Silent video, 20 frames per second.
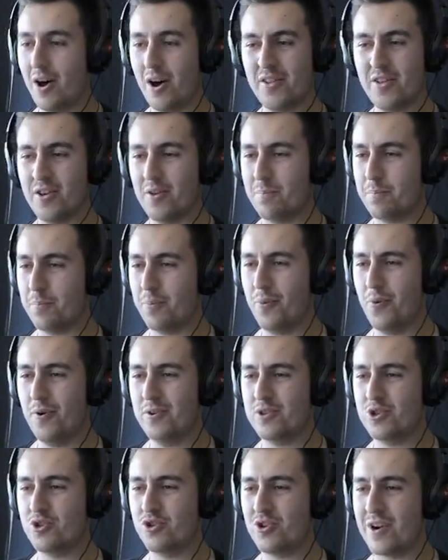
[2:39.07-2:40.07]
Oh, the
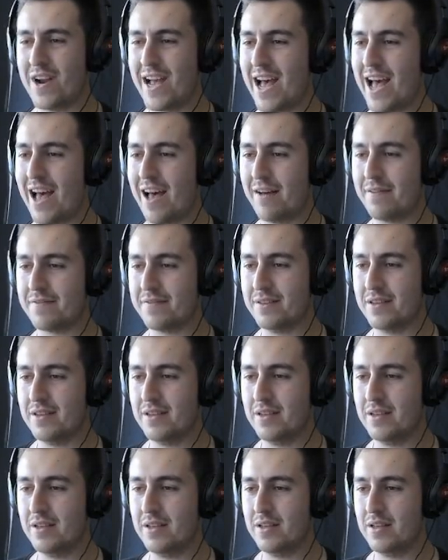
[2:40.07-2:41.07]
poor giraffe.
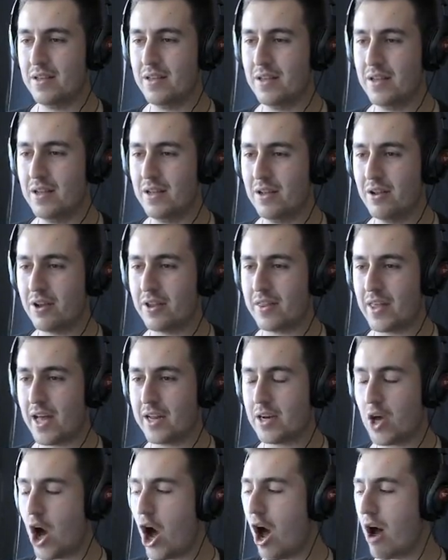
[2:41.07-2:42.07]
Look at
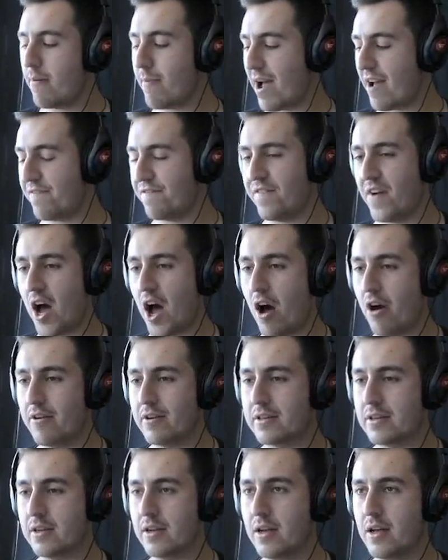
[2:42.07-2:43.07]
that. Oh, my
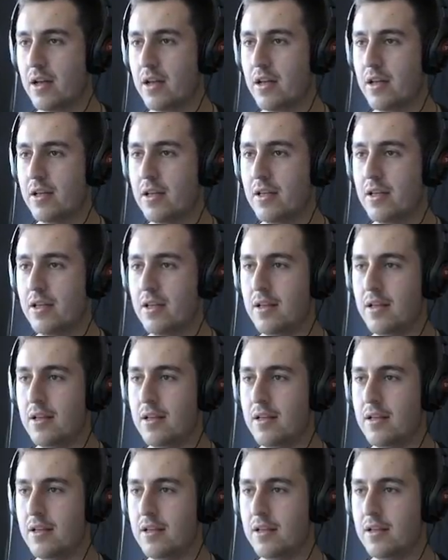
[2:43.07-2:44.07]
phone.
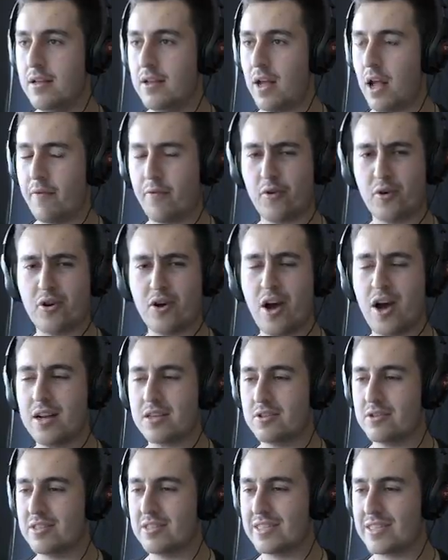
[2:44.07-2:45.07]
I
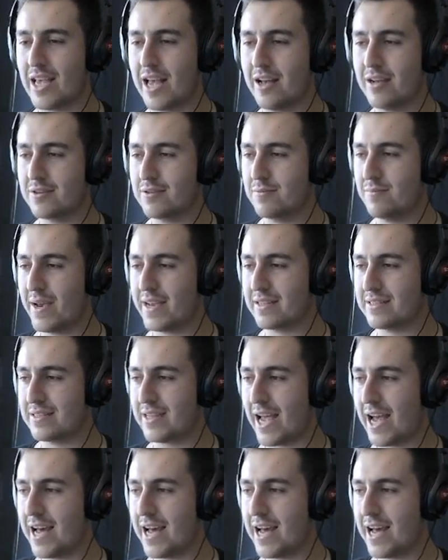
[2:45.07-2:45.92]
forgot to, si uh, to make it